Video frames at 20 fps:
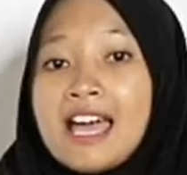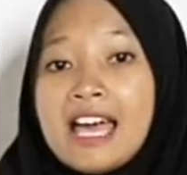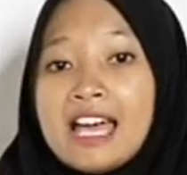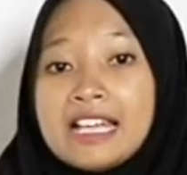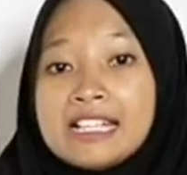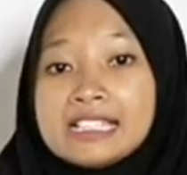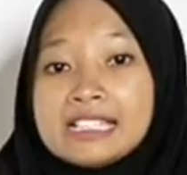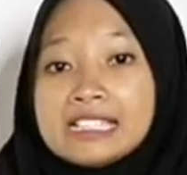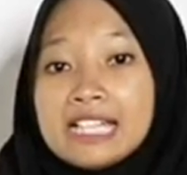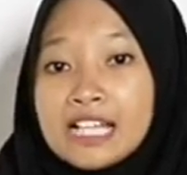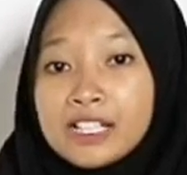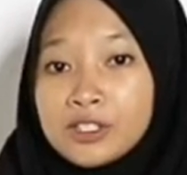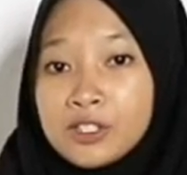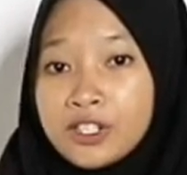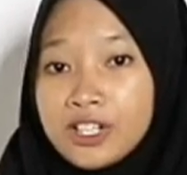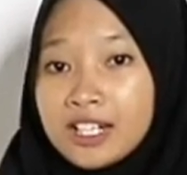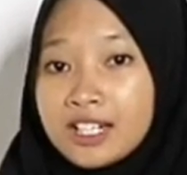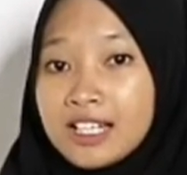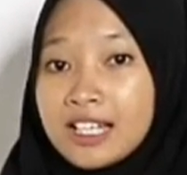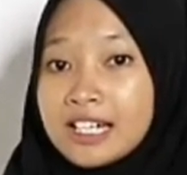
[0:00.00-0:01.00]
And
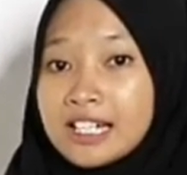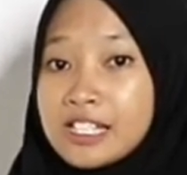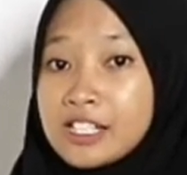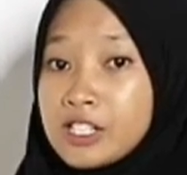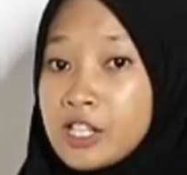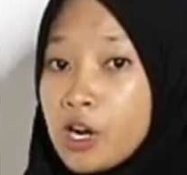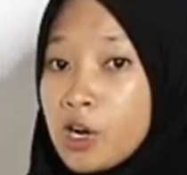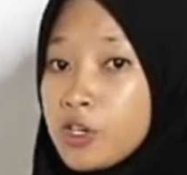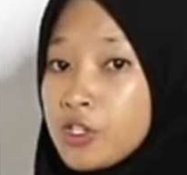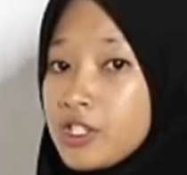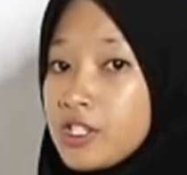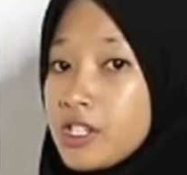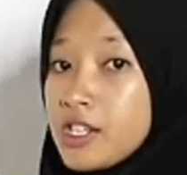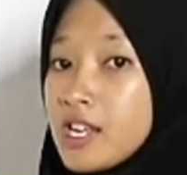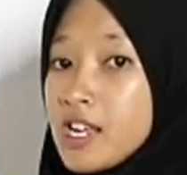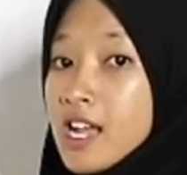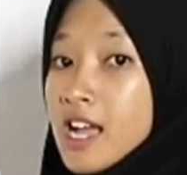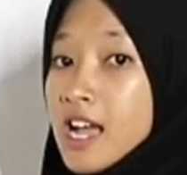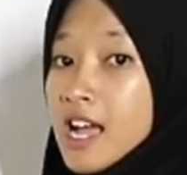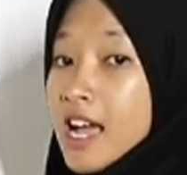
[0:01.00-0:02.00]
natural resource
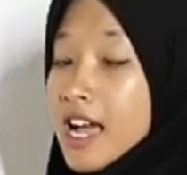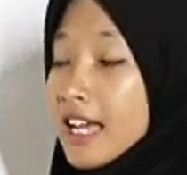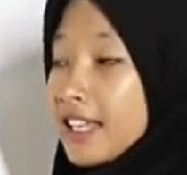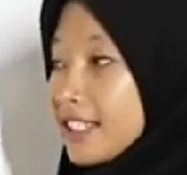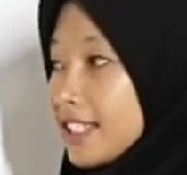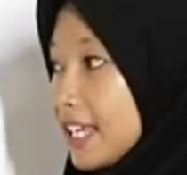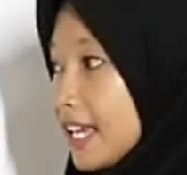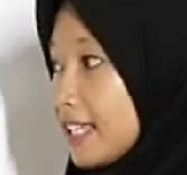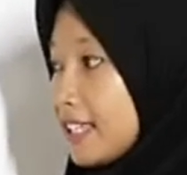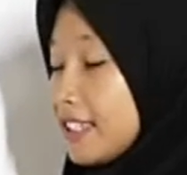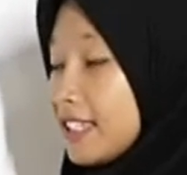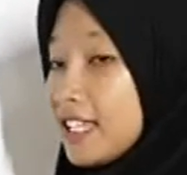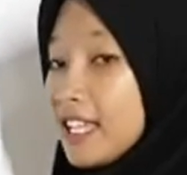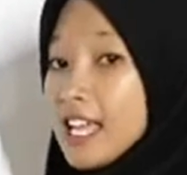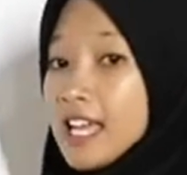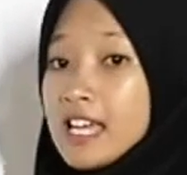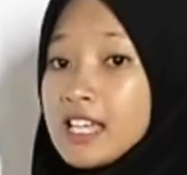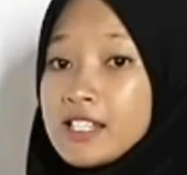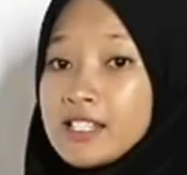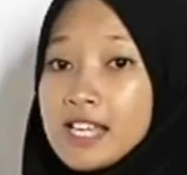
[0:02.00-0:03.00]
assets
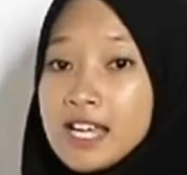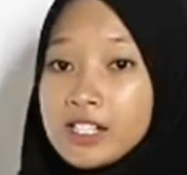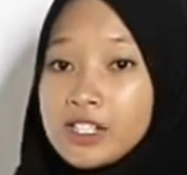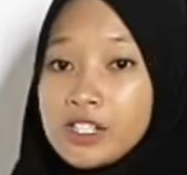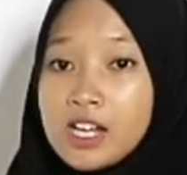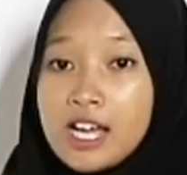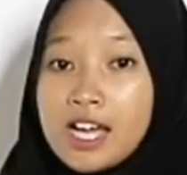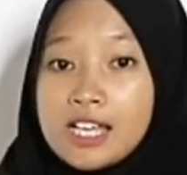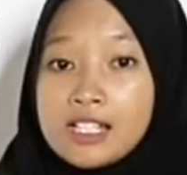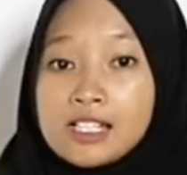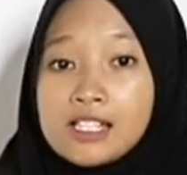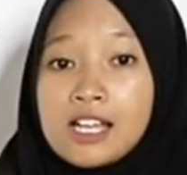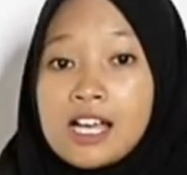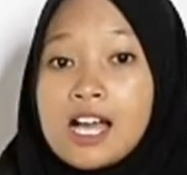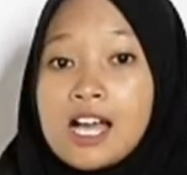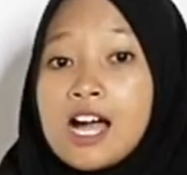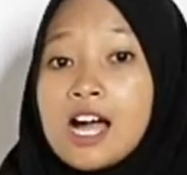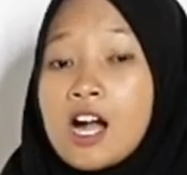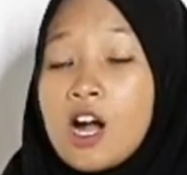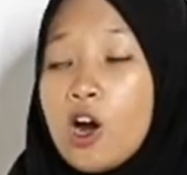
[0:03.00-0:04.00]
such as
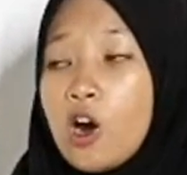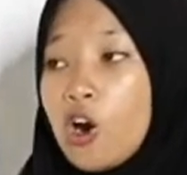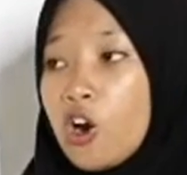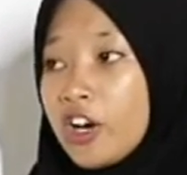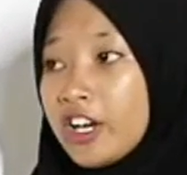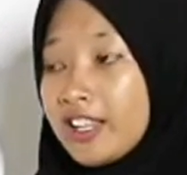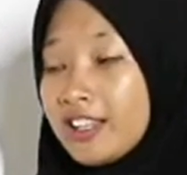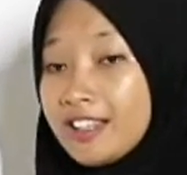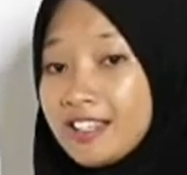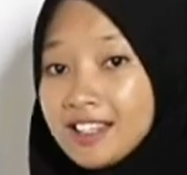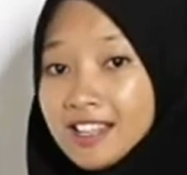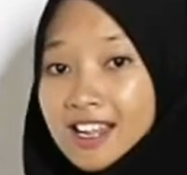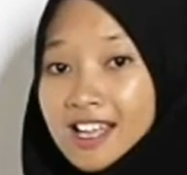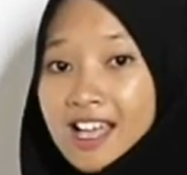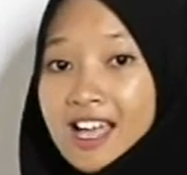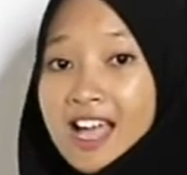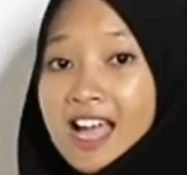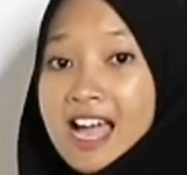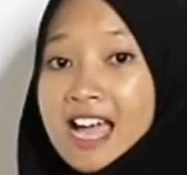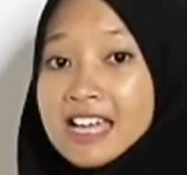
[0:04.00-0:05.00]
oil,
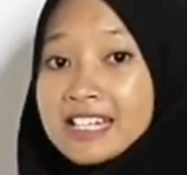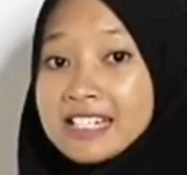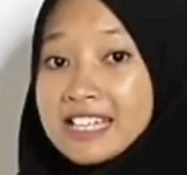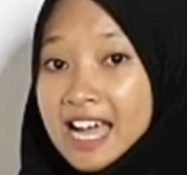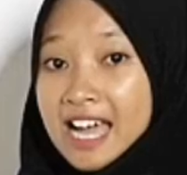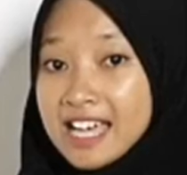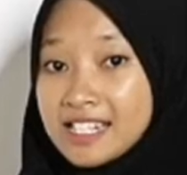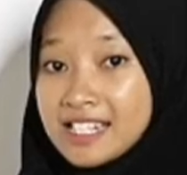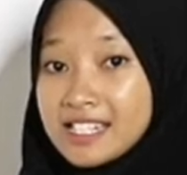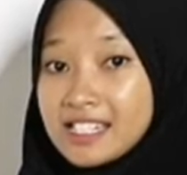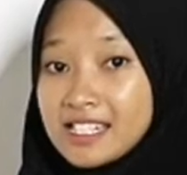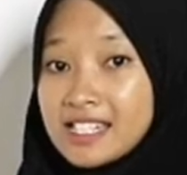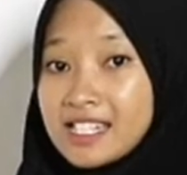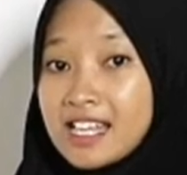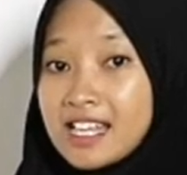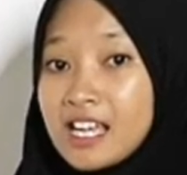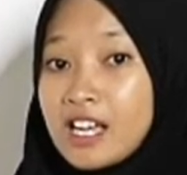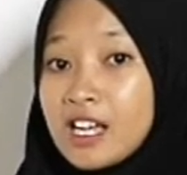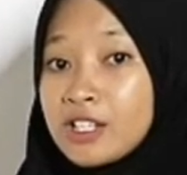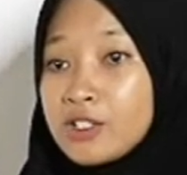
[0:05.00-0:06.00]
gas,
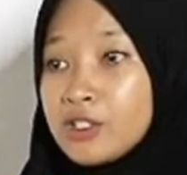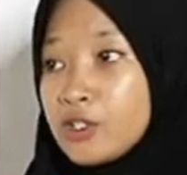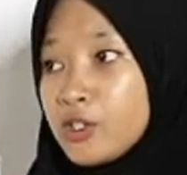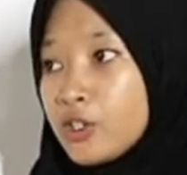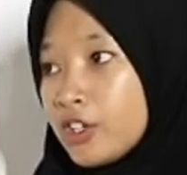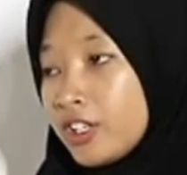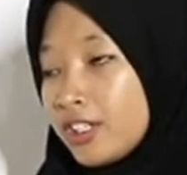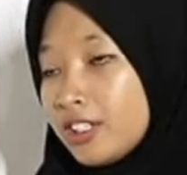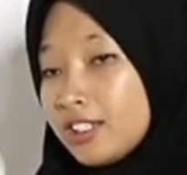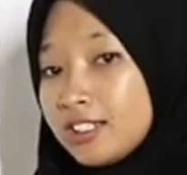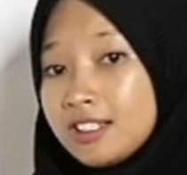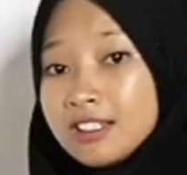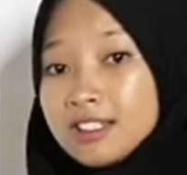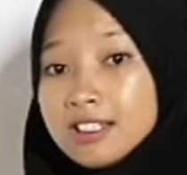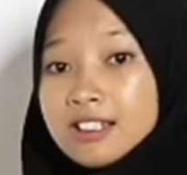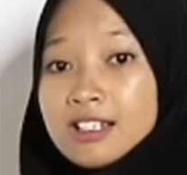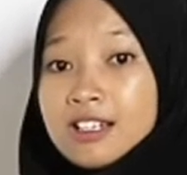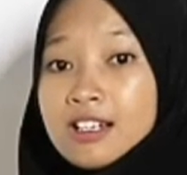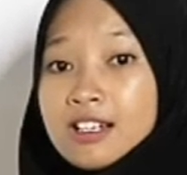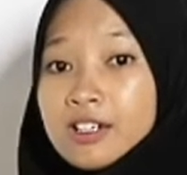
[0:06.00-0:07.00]
fuel
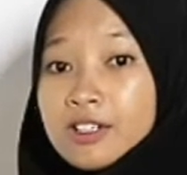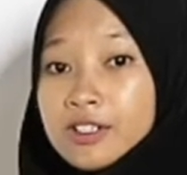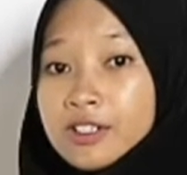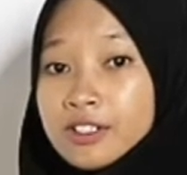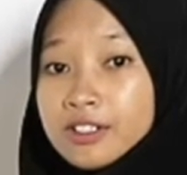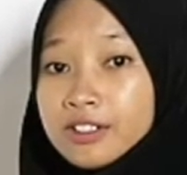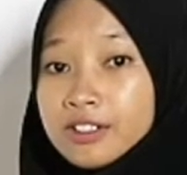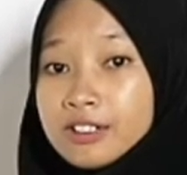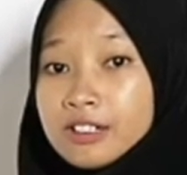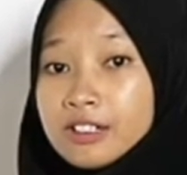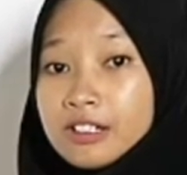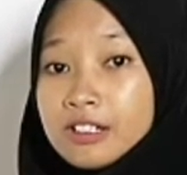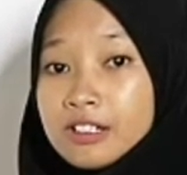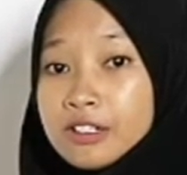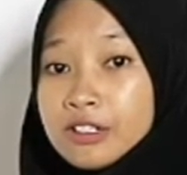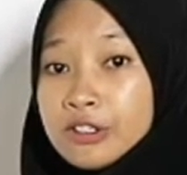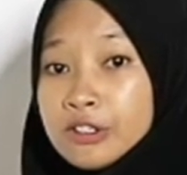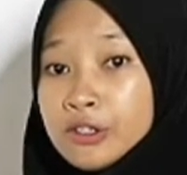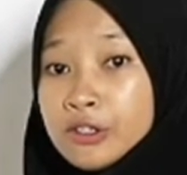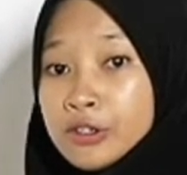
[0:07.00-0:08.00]

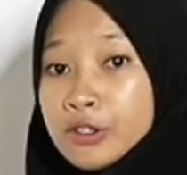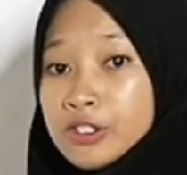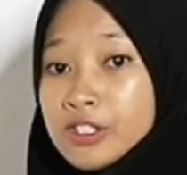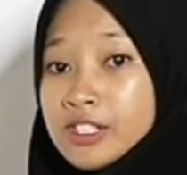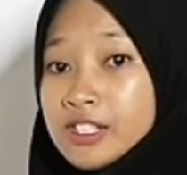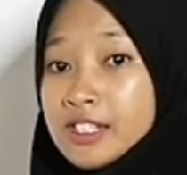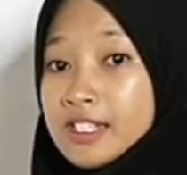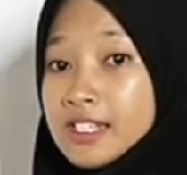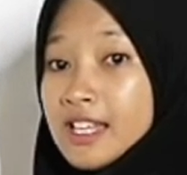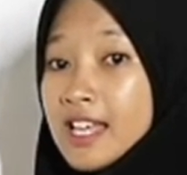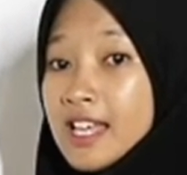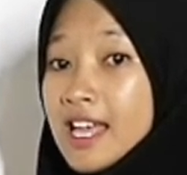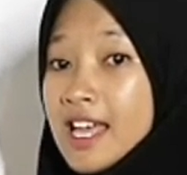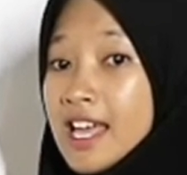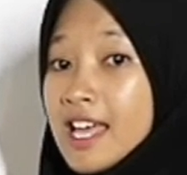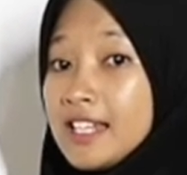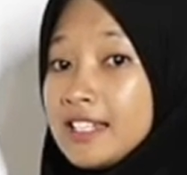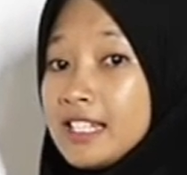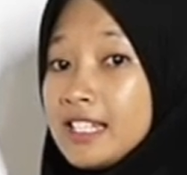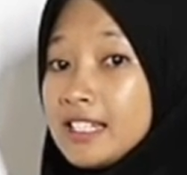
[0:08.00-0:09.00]
use
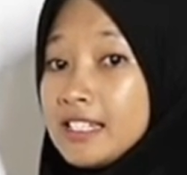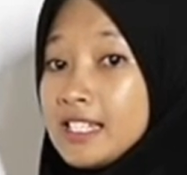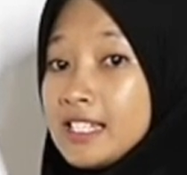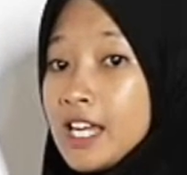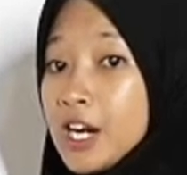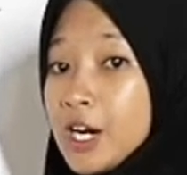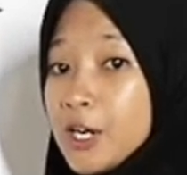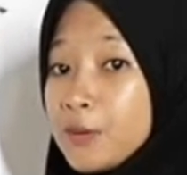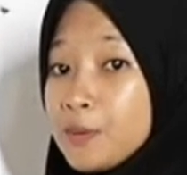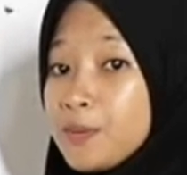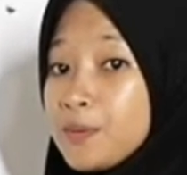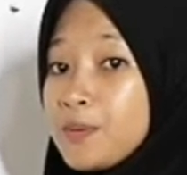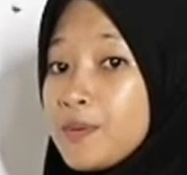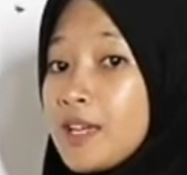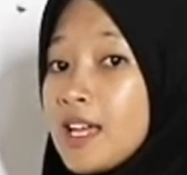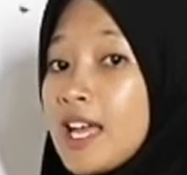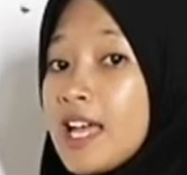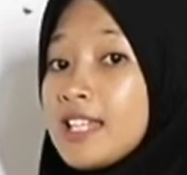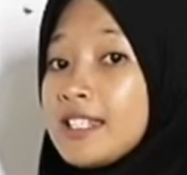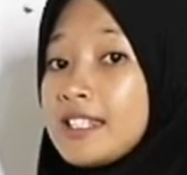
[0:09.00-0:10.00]
the term
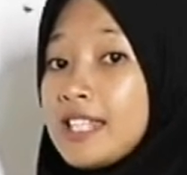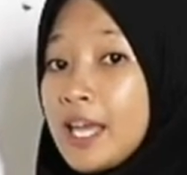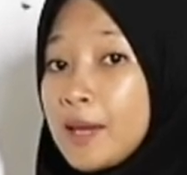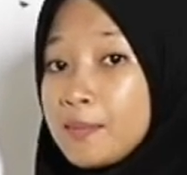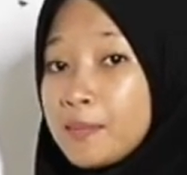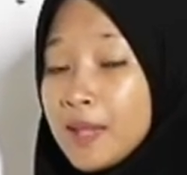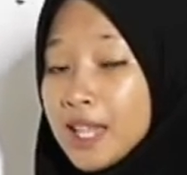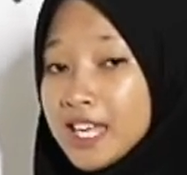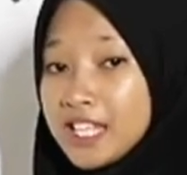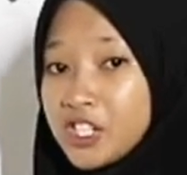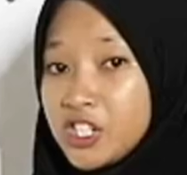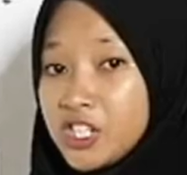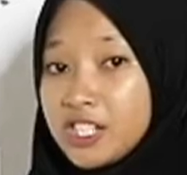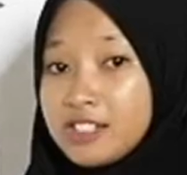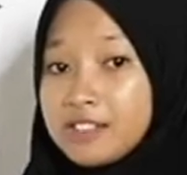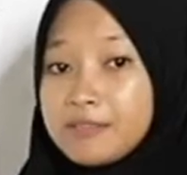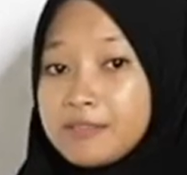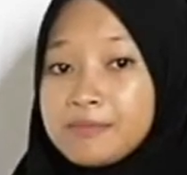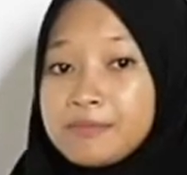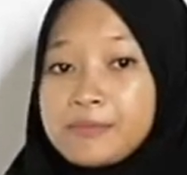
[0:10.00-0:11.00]

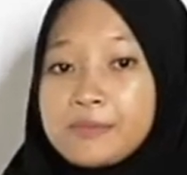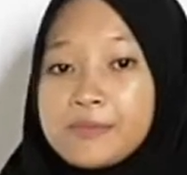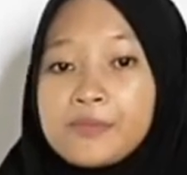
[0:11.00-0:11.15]
depletion.